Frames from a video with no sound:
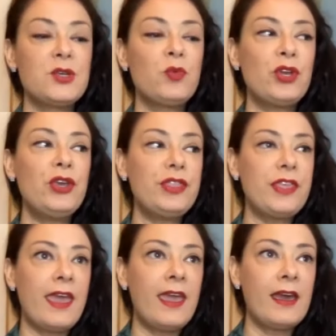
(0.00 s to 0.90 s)
So, what do you
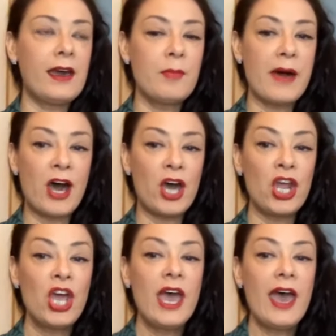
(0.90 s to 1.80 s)
think about
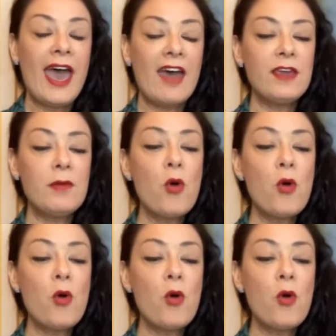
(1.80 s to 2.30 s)
having